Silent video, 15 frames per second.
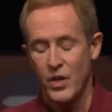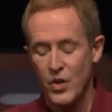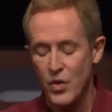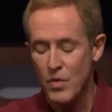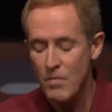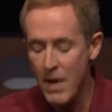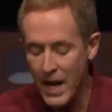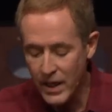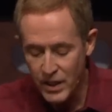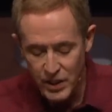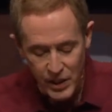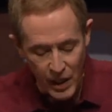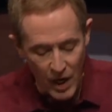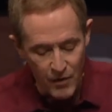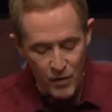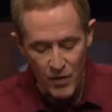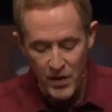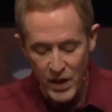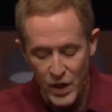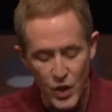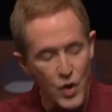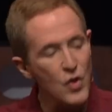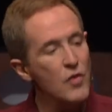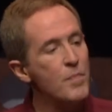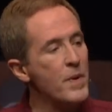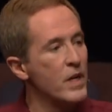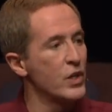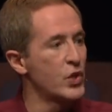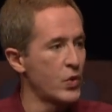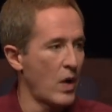You may discover that you've
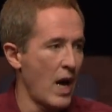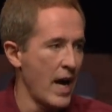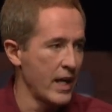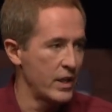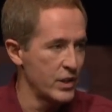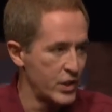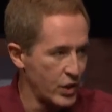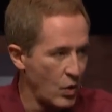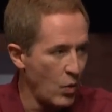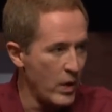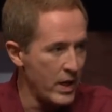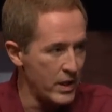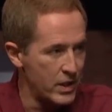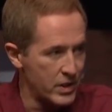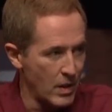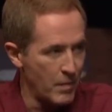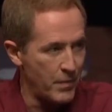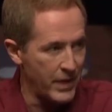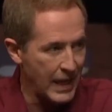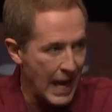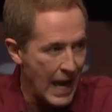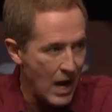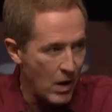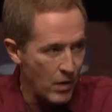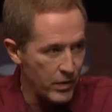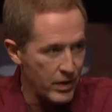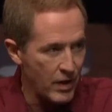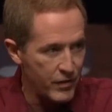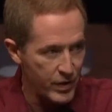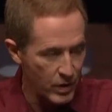been trying to squeeze something
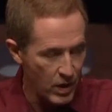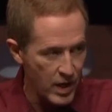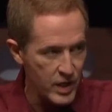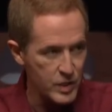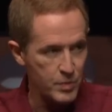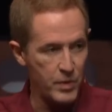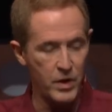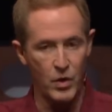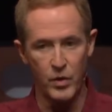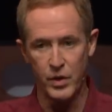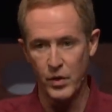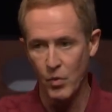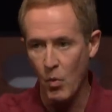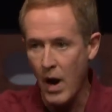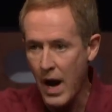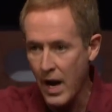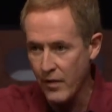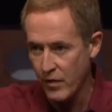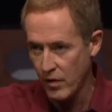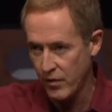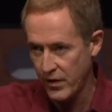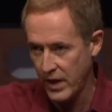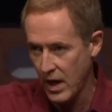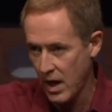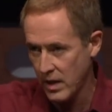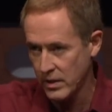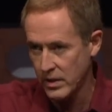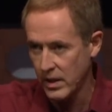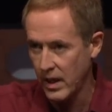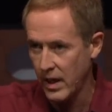out of your husband or your wife or
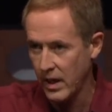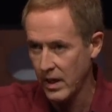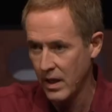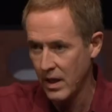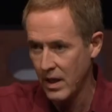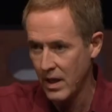fiance